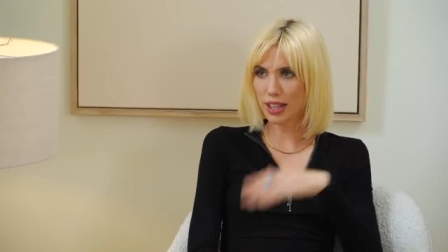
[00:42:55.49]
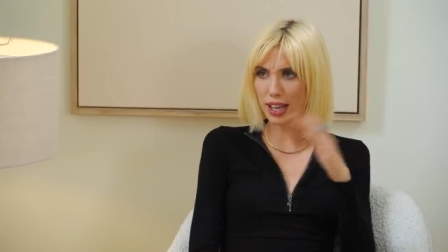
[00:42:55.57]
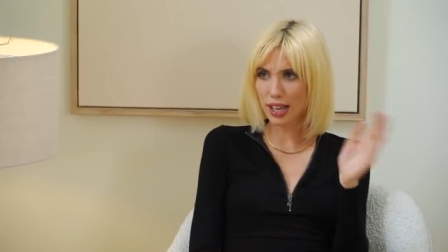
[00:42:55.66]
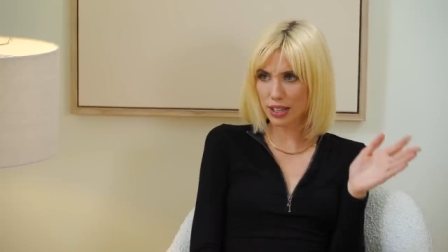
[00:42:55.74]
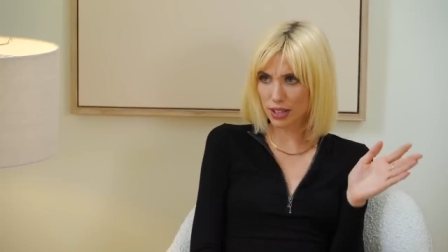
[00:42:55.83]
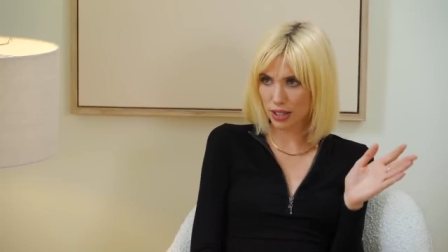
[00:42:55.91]

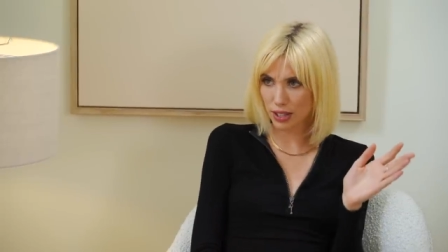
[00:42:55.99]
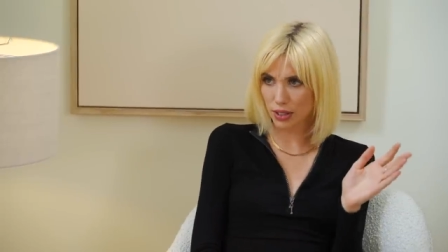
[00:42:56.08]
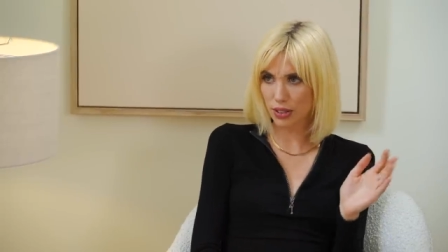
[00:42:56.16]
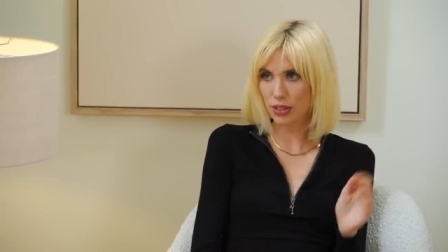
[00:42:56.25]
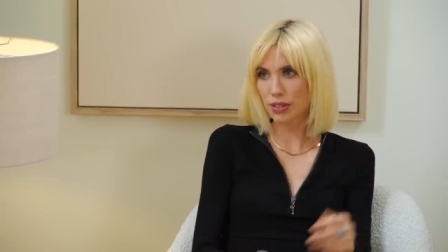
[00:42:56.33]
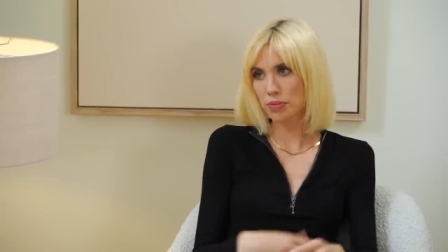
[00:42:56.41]
this
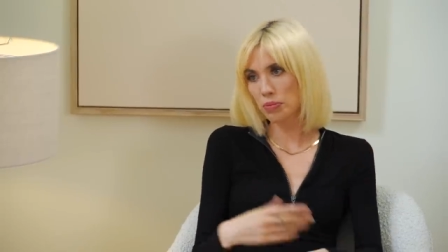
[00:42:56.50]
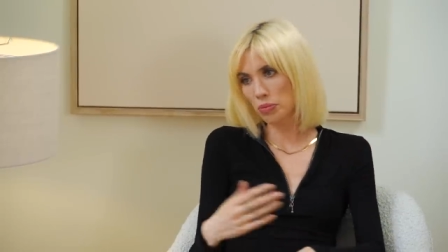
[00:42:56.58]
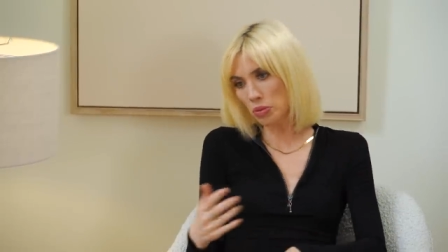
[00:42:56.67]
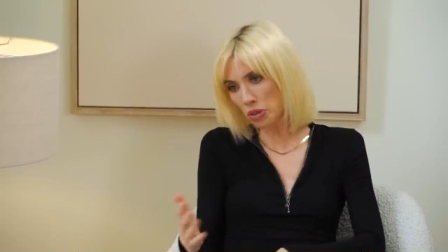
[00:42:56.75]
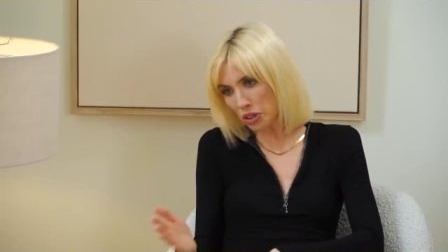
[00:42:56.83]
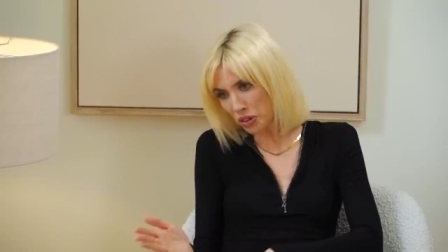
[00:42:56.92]

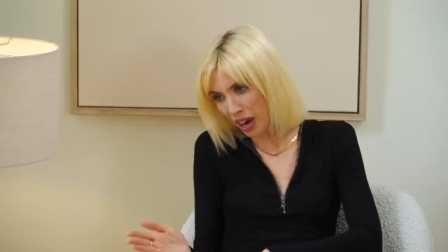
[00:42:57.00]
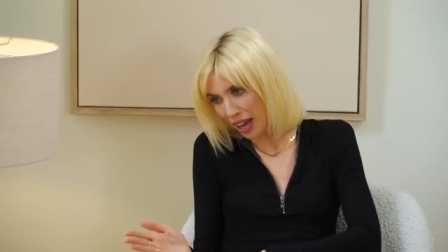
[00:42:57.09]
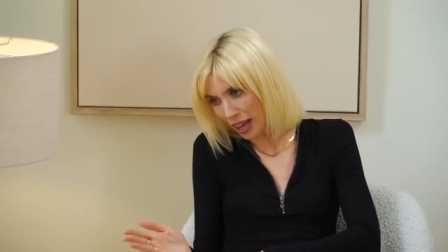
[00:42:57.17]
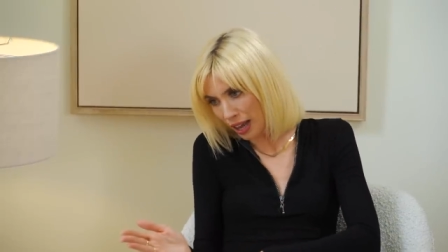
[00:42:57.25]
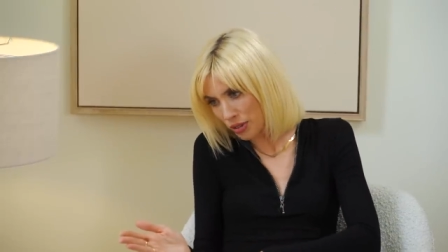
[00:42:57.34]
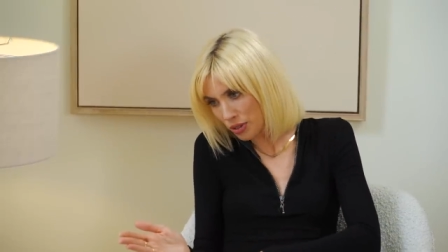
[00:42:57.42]
or
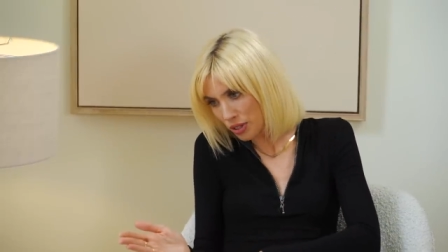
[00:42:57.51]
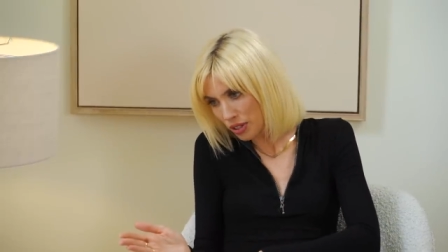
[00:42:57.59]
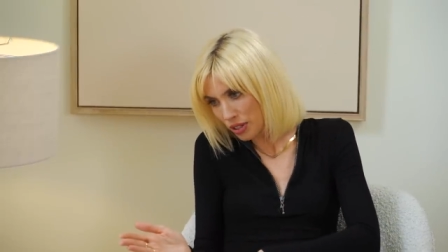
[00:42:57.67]
crack house.